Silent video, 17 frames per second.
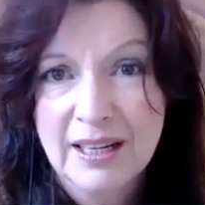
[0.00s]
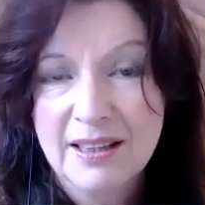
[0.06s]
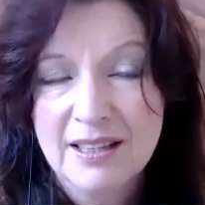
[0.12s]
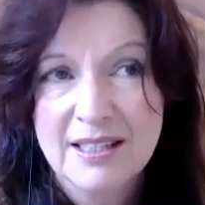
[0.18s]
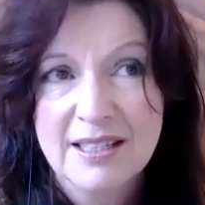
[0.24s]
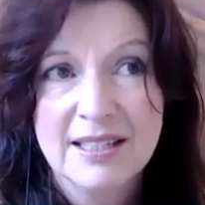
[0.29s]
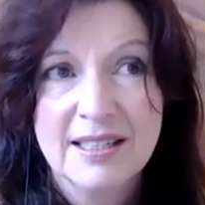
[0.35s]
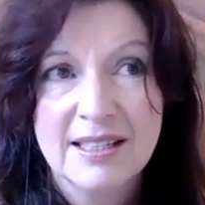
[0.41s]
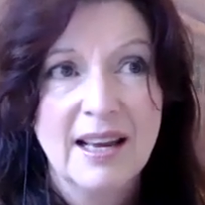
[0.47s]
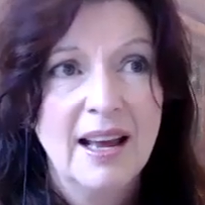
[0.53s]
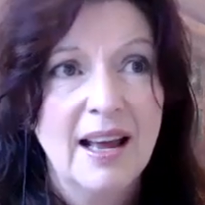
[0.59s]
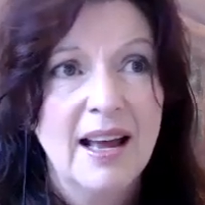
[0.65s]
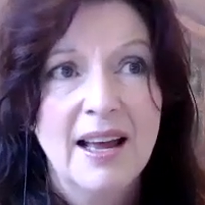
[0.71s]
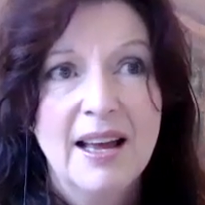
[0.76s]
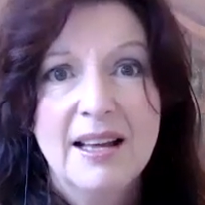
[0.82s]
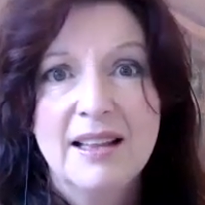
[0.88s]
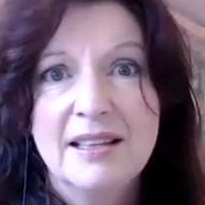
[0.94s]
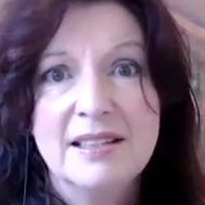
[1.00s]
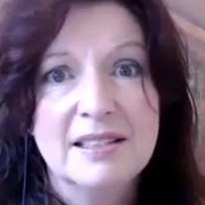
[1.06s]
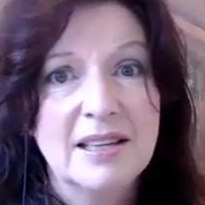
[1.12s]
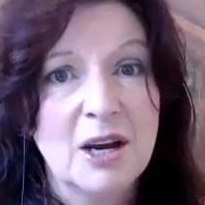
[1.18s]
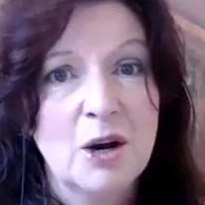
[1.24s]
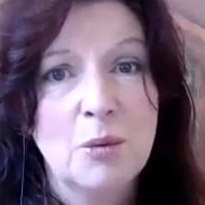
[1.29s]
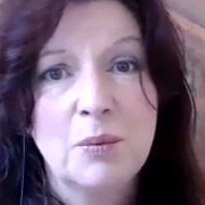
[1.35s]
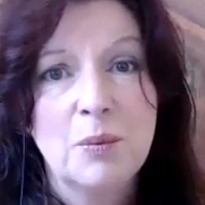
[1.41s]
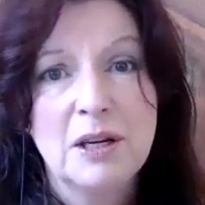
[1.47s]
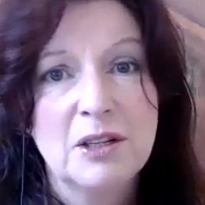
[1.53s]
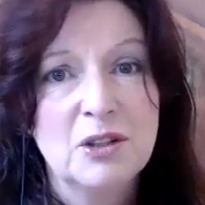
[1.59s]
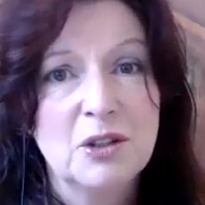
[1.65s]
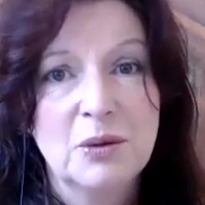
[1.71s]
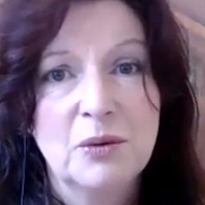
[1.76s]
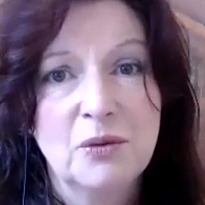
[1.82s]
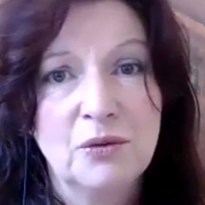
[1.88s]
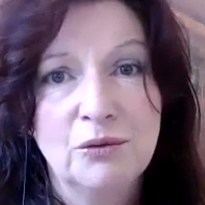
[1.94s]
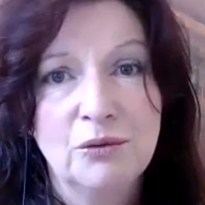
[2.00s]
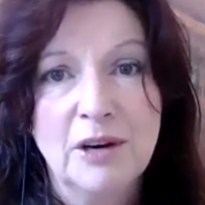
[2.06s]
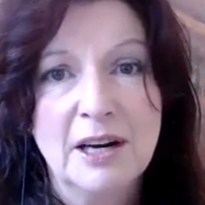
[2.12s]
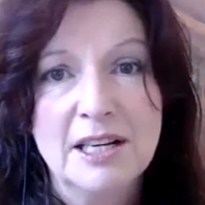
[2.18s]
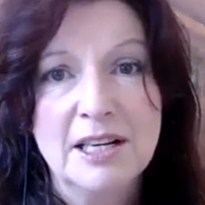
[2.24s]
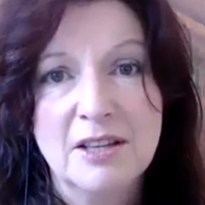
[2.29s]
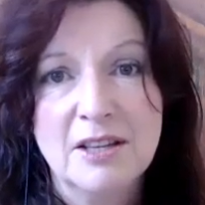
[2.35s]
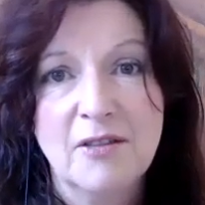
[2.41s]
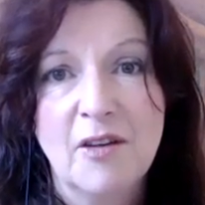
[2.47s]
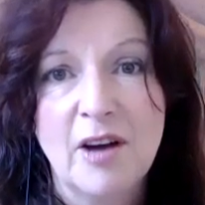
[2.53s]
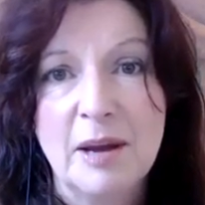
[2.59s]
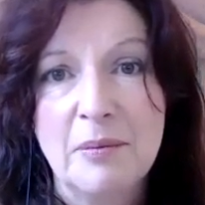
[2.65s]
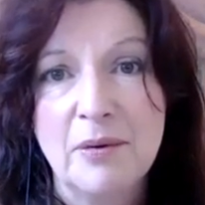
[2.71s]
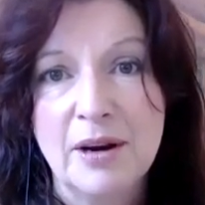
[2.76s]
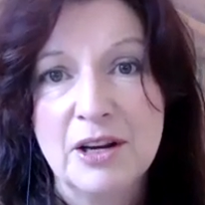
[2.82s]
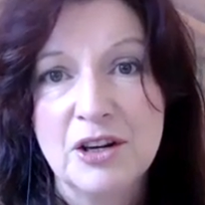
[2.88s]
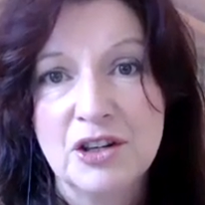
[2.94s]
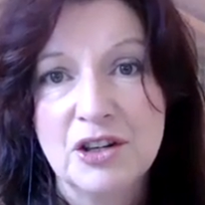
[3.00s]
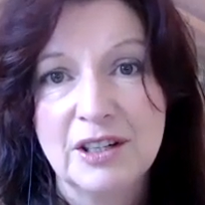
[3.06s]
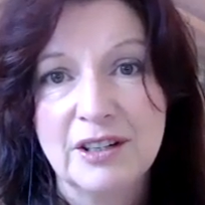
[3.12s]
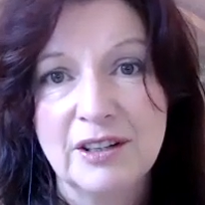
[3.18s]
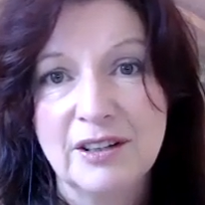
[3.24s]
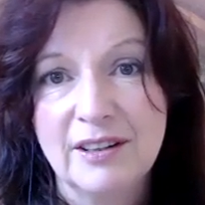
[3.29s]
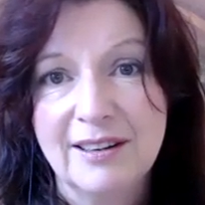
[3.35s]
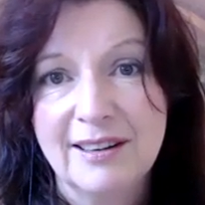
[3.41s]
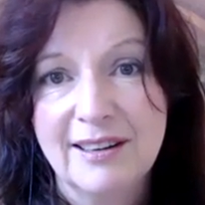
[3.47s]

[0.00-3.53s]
and this is helping to raise the vibration